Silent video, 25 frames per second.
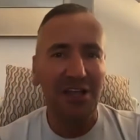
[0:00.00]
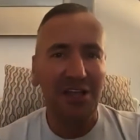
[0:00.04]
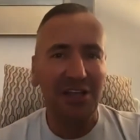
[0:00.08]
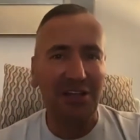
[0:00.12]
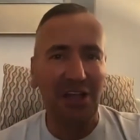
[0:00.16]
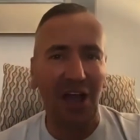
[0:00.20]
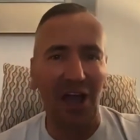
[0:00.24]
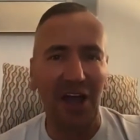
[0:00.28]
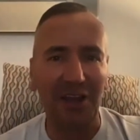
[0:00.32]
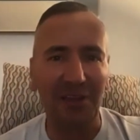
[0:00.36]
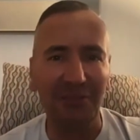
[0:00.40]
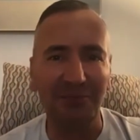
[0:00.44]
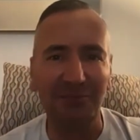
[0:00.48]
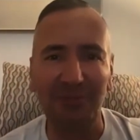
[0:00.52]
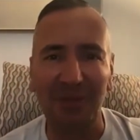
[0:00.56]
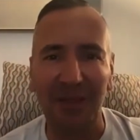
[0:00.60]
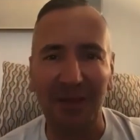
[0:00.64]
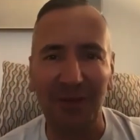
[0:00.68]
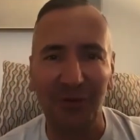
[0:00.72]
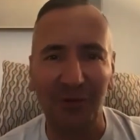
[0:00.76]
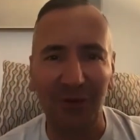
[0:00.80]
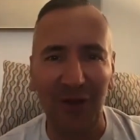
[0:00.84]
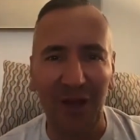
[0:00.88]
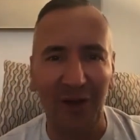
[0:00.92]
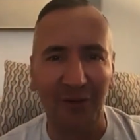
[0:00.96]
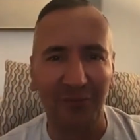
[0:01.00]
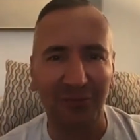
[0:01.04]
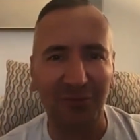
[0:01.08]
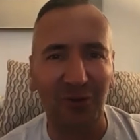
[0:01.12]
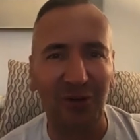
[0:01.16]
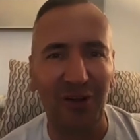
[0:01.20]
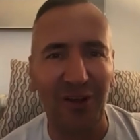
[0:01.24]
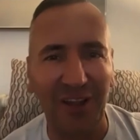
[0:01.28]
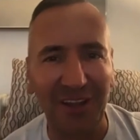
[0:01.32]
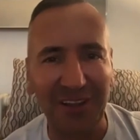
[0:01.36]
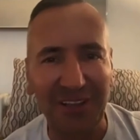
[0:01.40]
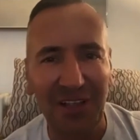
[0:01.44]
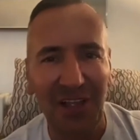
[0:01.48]
kind of mental health,
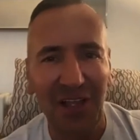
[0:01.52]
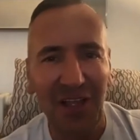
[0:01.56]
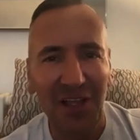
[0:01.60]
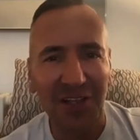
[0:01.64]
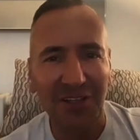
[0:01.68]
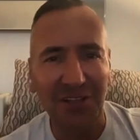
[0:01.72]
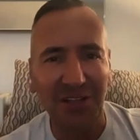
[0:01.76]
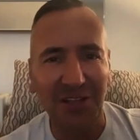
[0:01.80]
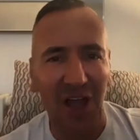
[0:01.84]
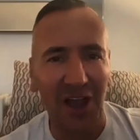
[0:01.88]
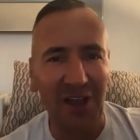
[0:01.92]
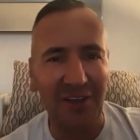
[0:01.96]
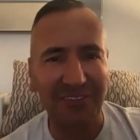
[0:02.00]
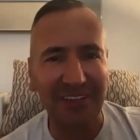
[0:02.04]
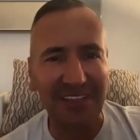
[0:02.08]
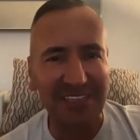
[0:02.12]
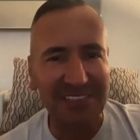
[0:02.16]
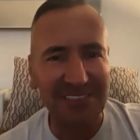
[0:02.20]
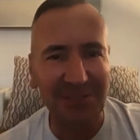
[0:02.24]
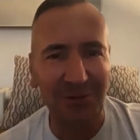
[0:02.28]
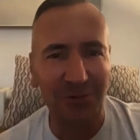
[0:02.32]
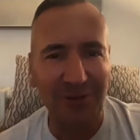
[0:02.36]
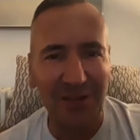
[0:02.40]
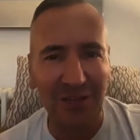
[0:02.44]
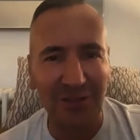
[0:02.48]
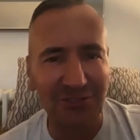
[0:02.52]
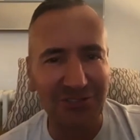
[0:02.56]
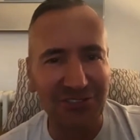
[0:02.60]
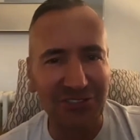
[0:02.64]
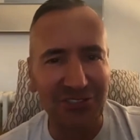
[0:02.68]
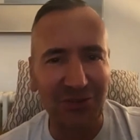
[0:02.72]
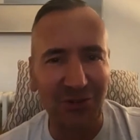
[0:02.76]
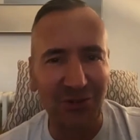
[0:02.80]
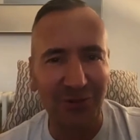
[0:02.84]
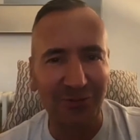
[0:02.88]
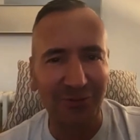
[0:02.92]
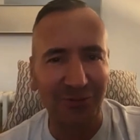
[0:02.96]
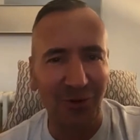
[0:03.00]
where I kind of get someone else to
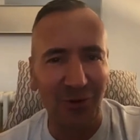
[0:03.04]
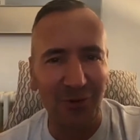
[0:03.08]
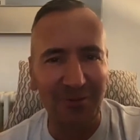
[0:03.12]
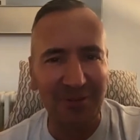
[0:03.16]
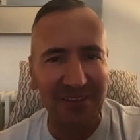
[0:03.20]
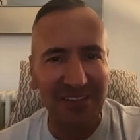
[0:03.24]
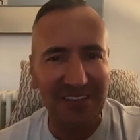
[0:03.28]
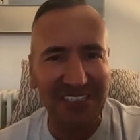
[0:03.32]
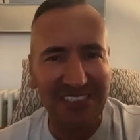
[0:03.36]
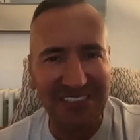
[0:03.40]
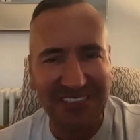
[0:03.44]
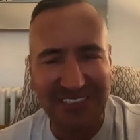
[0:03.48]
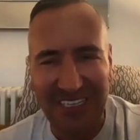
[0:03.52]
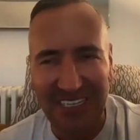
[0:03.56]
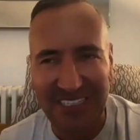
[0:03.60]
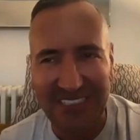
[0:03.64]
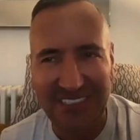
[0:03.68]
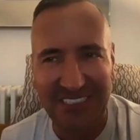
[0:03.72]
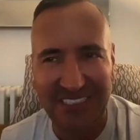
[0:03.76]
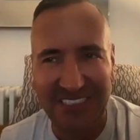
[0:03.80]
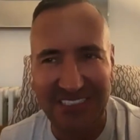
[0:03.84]
do it for me these days,